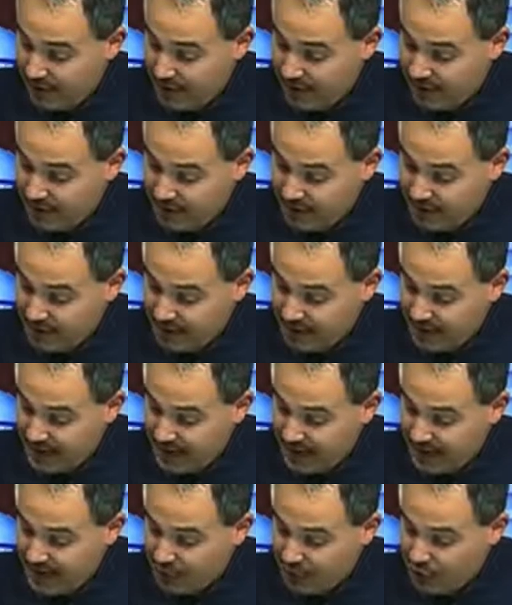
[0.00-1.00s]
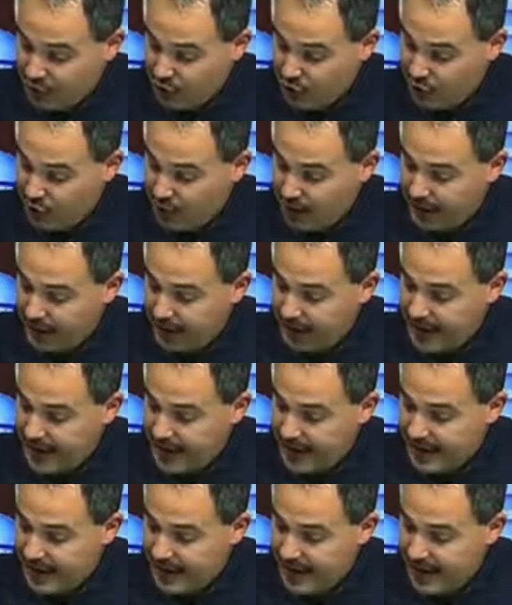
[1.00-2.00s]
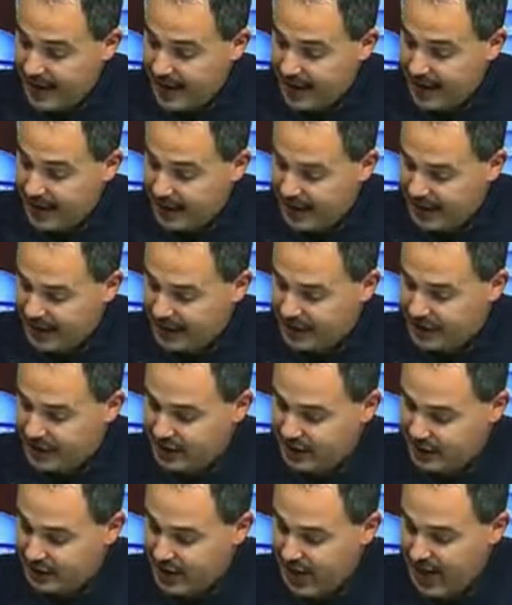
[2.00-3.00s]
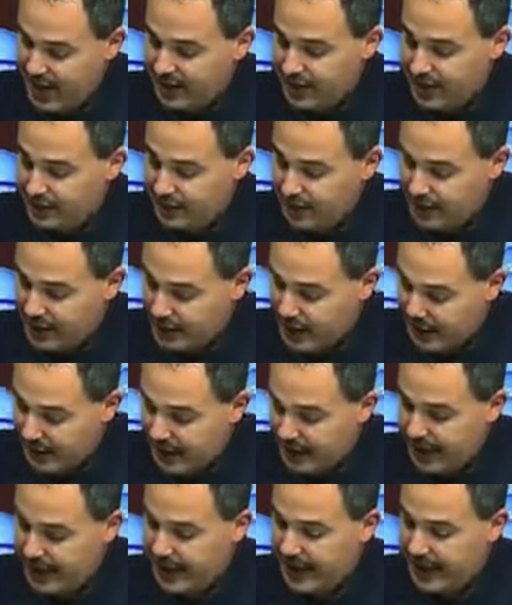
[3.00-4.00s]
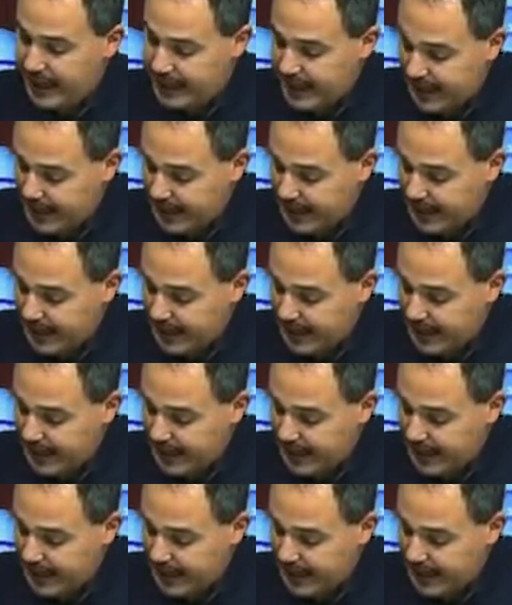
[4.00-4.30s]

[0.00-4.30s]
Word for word: David says, "And go quickly and tell his disciples that he